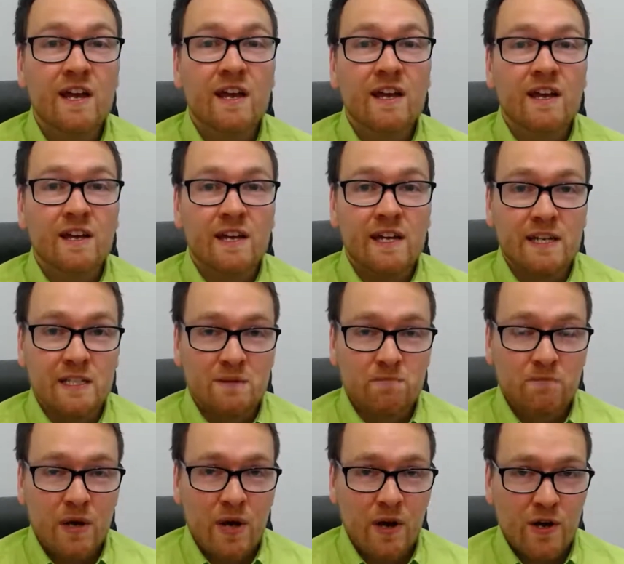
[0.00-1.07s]
it's
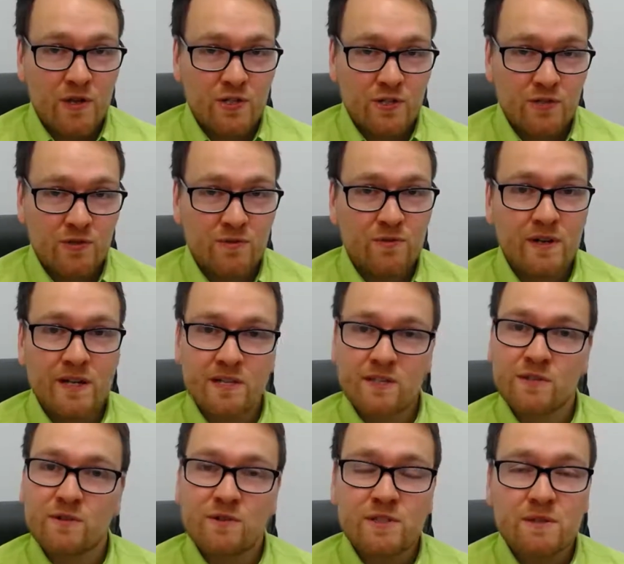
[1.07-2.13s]
personal, it's
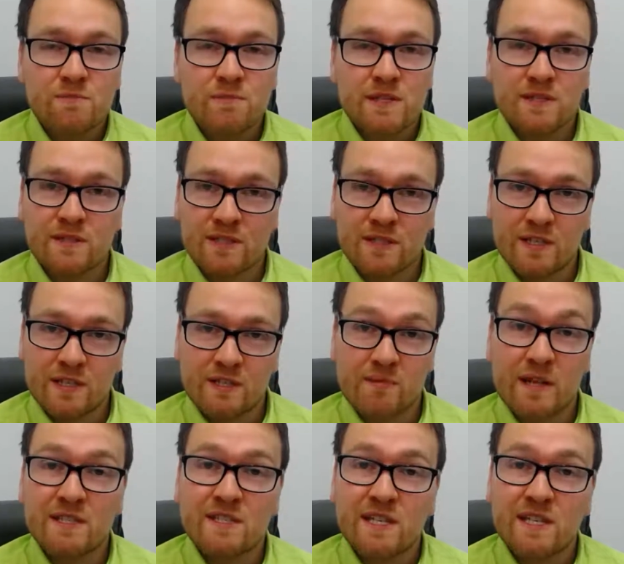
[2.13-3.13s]
not a business expense.